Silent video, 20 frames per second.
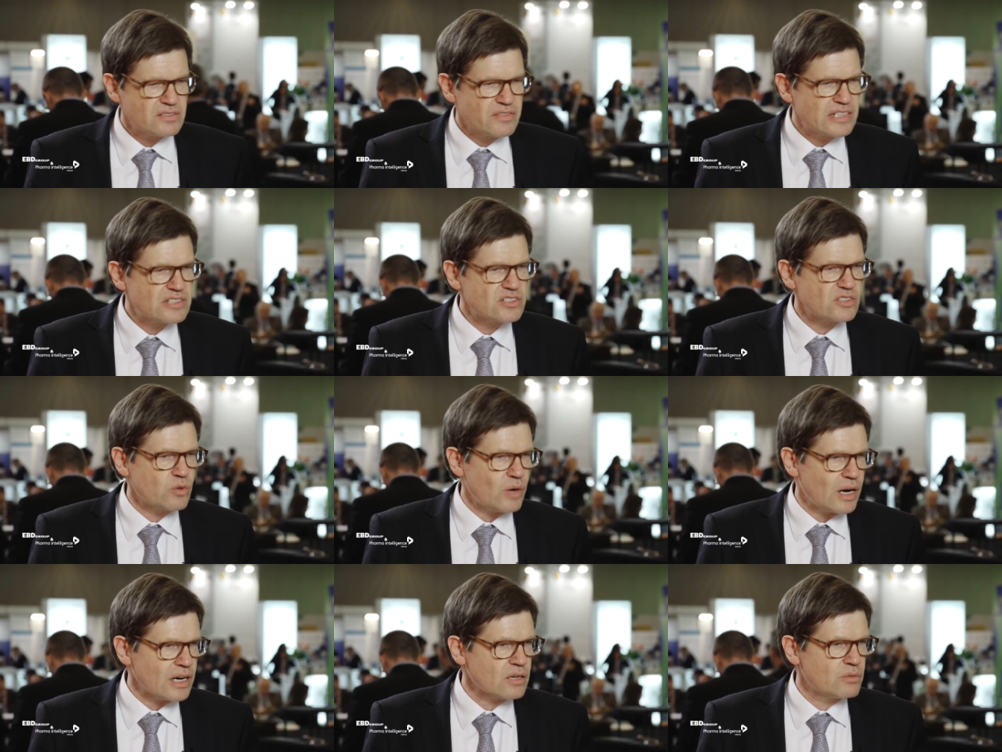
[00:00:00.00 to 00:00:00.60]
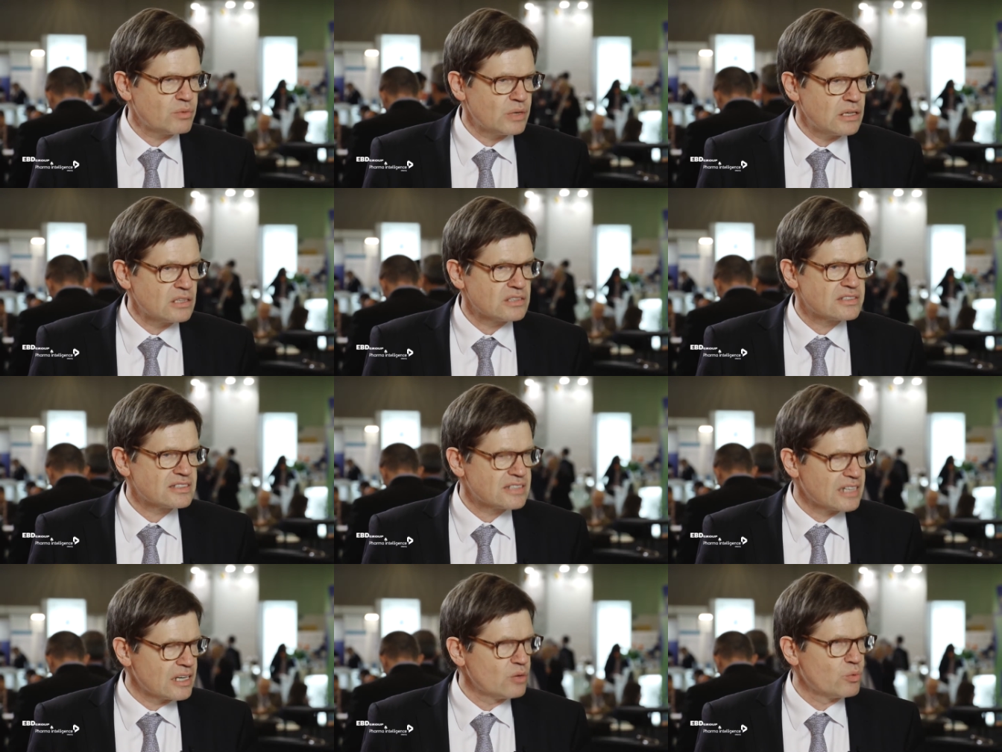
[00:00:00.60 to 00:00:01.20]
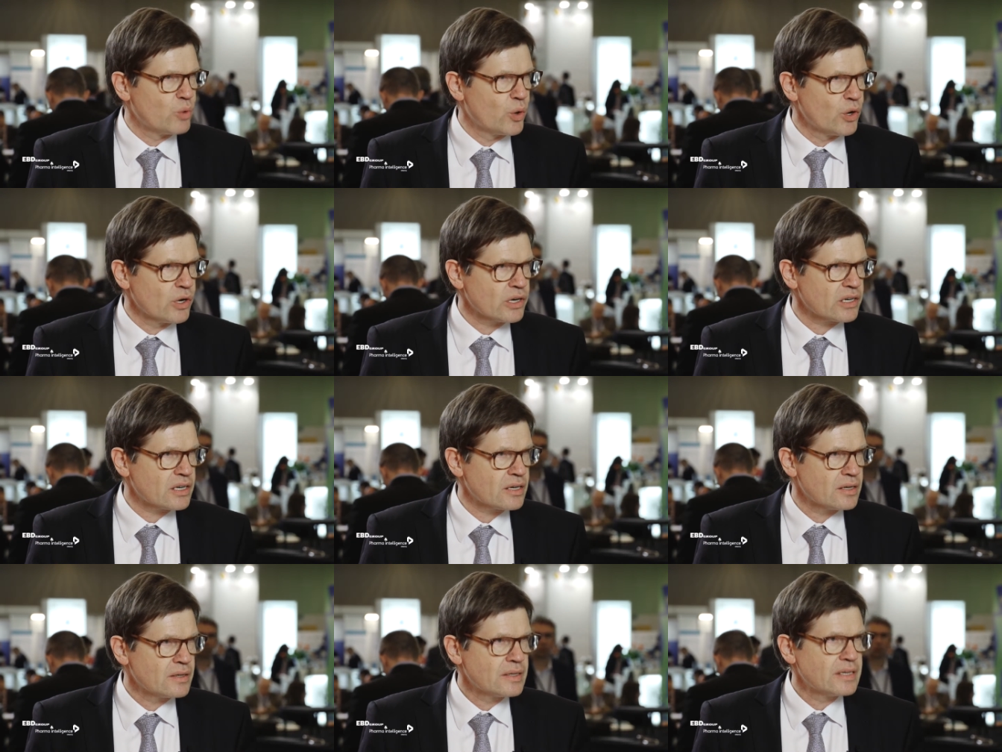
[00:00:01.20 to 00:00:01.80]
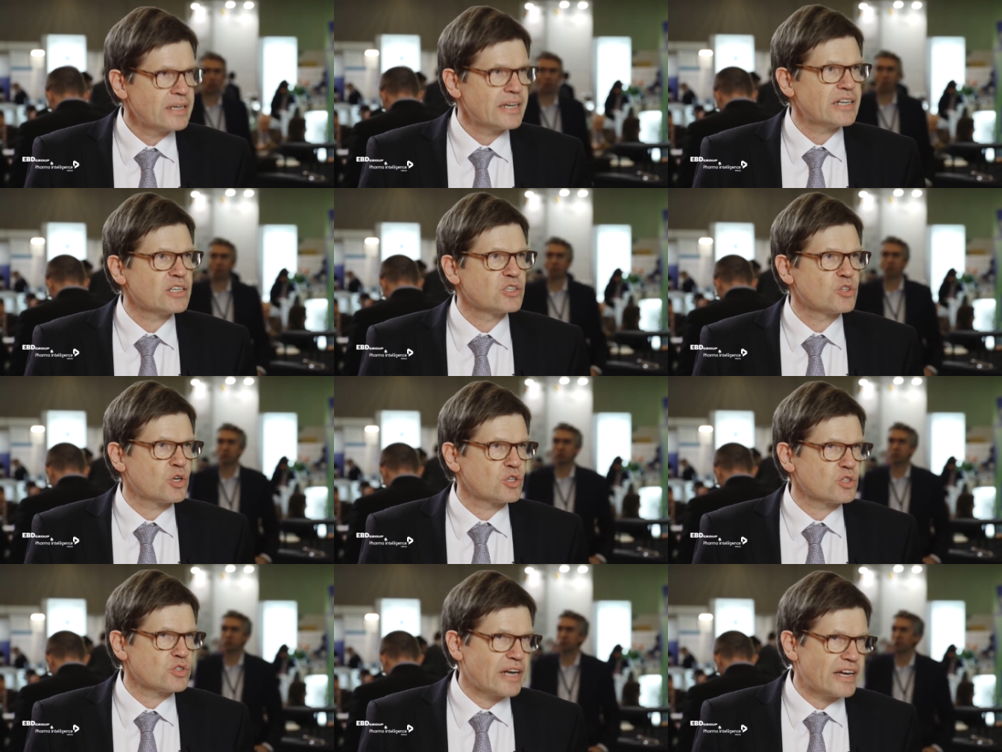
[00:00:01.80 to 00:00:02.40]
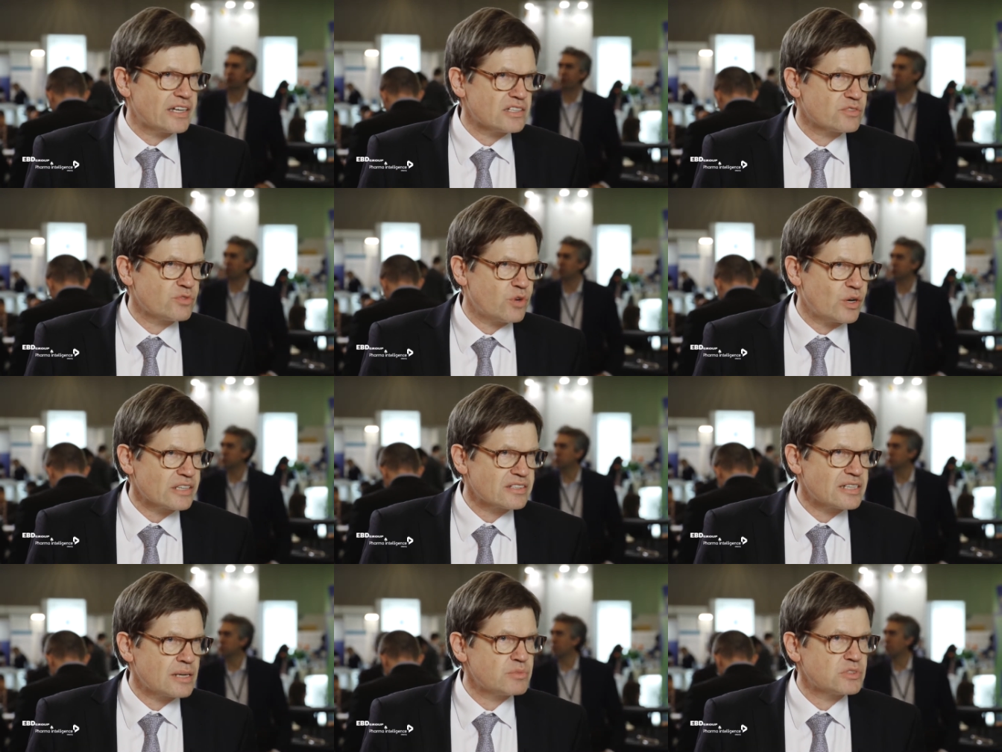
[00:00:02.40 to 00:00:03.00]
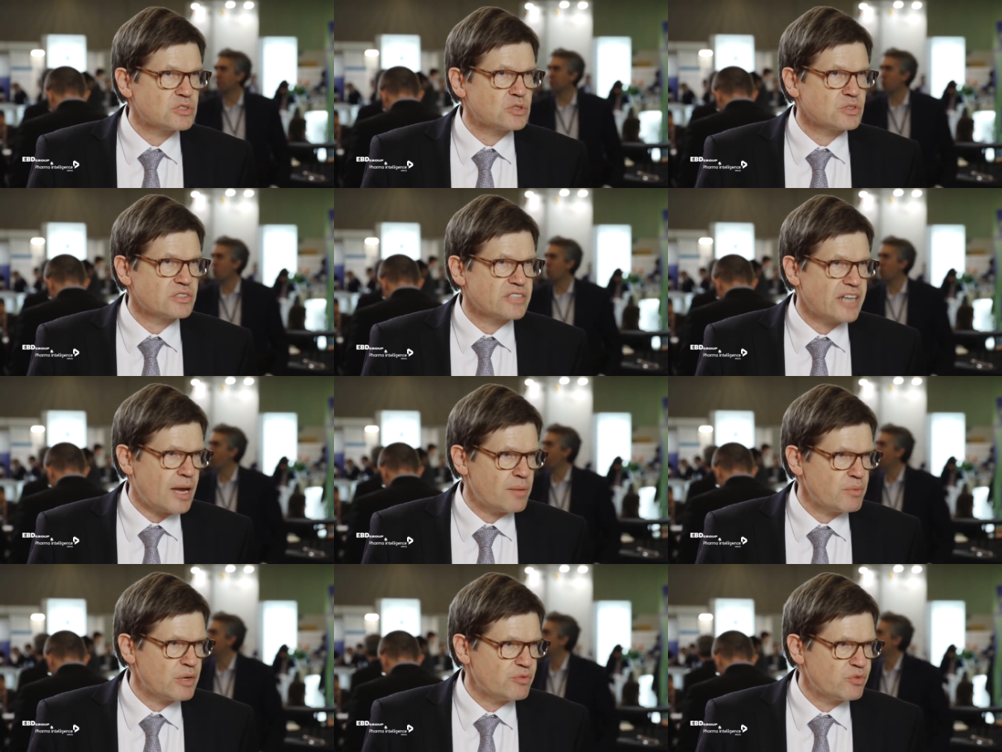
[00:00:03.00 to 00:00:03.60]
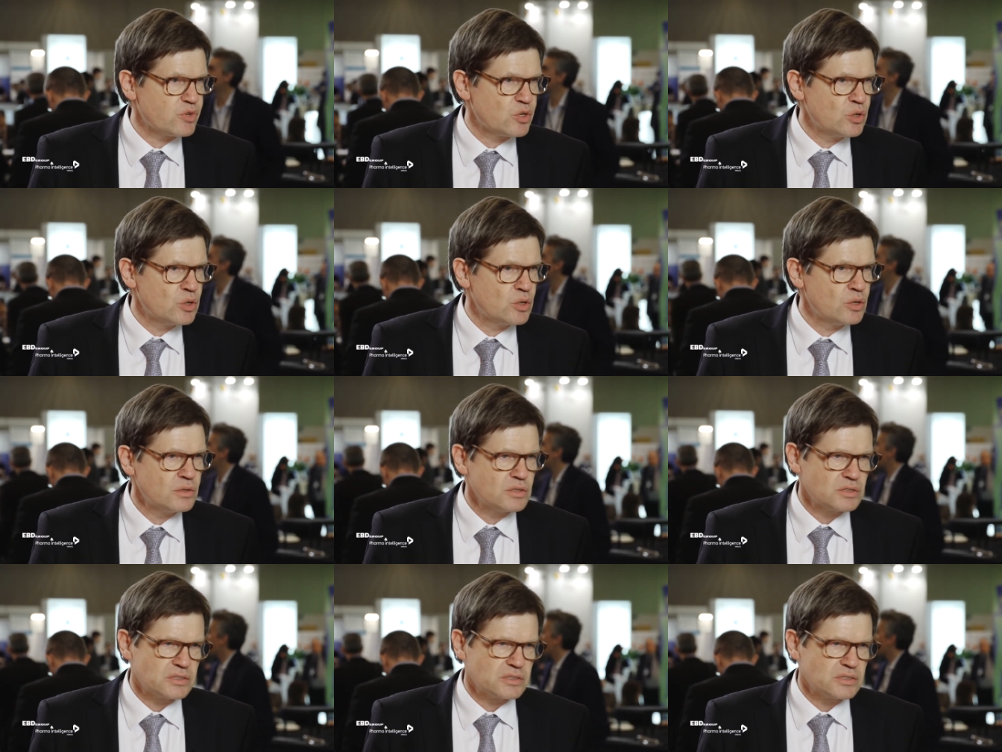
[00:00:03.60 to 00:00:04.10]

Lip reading: this drug will still work. in contrast, for example, to Tamiflu.